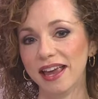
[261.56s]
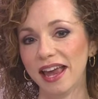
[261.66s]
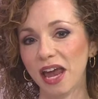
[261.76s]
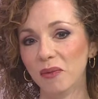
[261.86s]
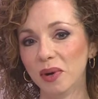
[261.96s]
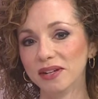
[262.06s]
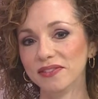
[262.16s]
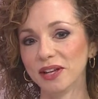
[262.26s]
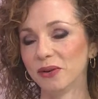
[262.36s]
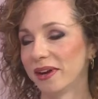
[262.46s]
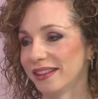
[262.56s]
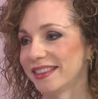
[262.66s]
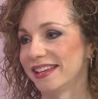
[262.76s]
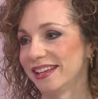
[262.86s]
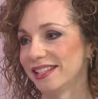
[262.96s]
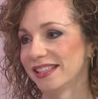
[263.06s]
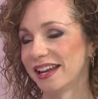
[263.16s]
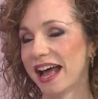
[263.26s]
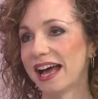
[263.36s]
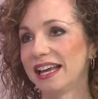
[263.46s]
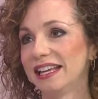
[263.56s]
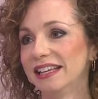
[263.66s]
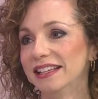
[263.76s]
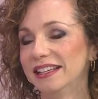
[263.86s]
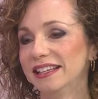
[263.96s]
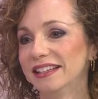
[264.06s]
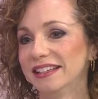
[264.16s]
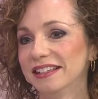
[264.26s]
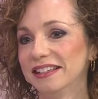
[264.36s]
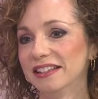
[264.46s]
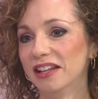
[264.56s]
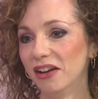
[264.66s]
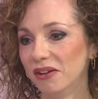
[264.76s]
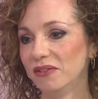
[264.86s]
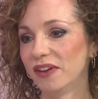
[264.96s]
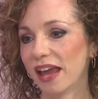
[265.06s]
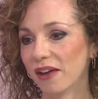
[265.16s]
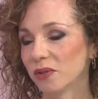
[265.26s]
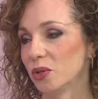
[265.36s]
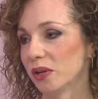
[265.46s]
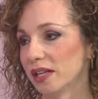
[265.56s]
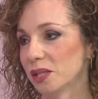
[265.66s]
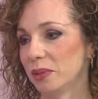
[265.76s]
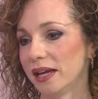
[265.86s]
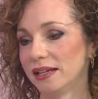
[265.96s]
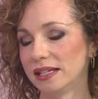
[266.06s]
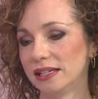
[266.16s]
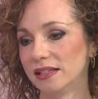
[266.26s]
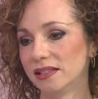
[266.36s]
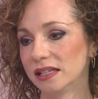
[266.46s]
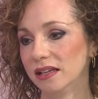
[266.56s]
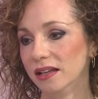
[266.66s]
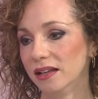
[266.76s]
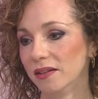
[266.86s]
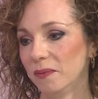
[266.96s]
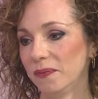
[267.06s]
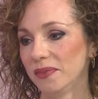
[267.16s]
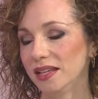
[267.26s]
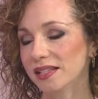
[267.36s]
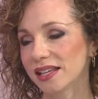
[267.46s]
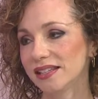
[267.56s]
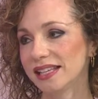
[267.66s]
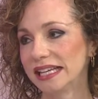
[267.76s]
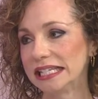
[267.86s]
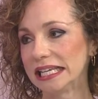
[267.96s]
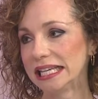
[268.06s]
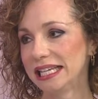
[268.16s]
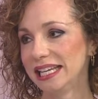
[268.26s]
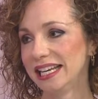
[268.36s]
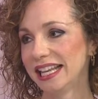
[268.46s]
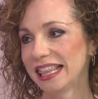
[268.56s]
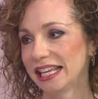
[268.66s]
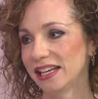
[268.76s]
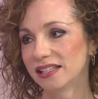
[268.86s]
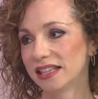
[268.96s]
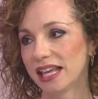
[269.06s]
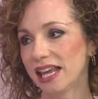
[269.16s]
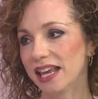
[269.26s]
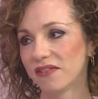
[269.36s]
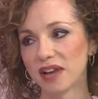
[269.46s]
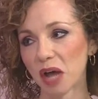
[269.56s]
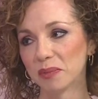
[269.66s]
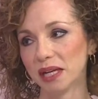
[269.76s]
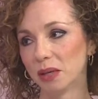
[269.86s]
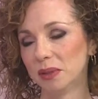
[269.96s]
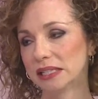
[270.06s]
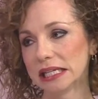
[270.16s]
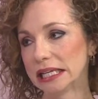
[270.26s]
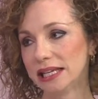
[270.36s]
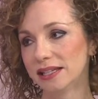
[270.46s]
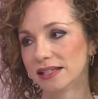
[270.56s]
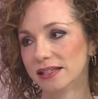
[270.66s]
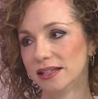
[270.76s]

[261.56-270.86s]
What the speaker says: And one of the great things that I love after transplant is these kids get to eat things that they have not been able to eat.